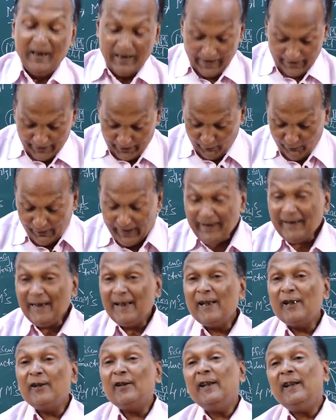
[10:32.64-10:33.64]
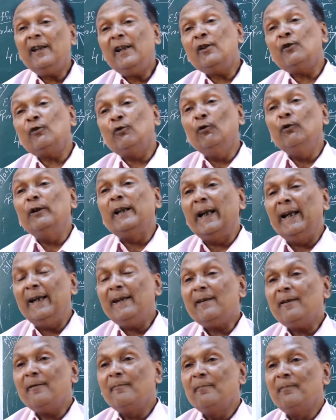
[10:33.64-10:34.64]
During the school
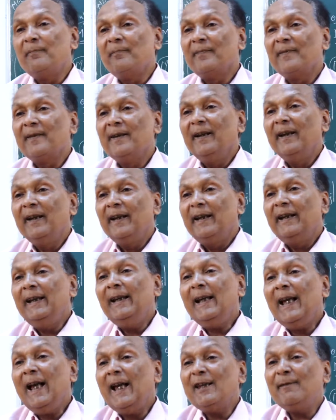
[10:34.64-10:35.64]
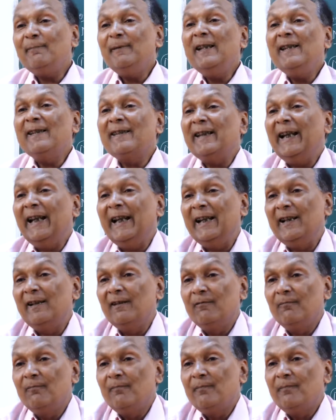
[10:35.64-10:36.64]
days, he has been said
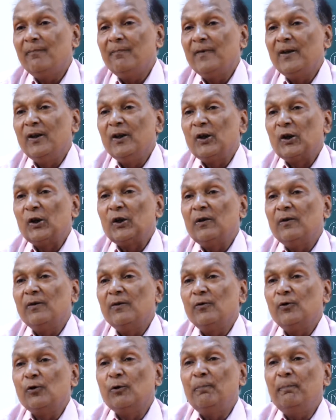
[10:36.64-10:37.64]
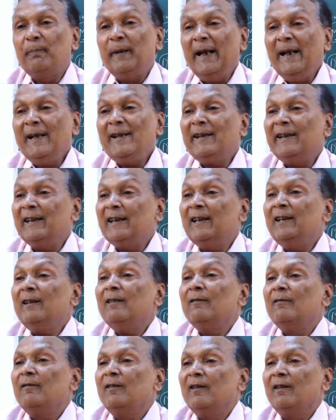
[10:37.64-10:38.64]
to paint the
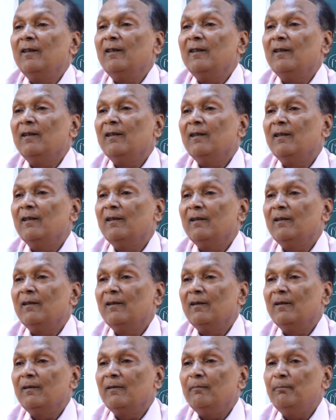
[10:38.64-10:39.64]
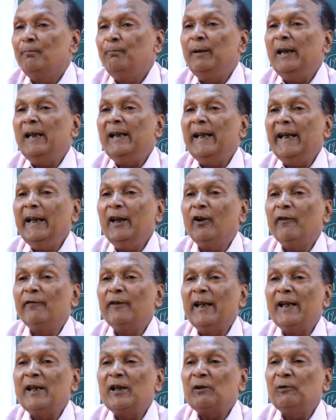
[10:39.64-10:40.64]
building of
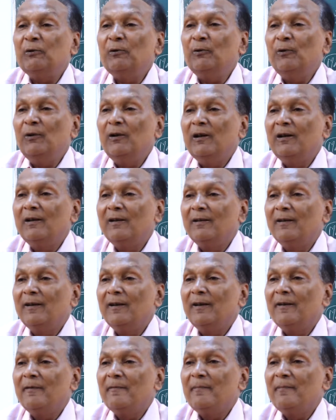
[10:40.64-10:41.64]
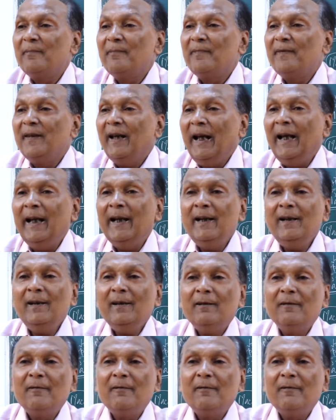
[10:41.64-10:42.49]
the school, and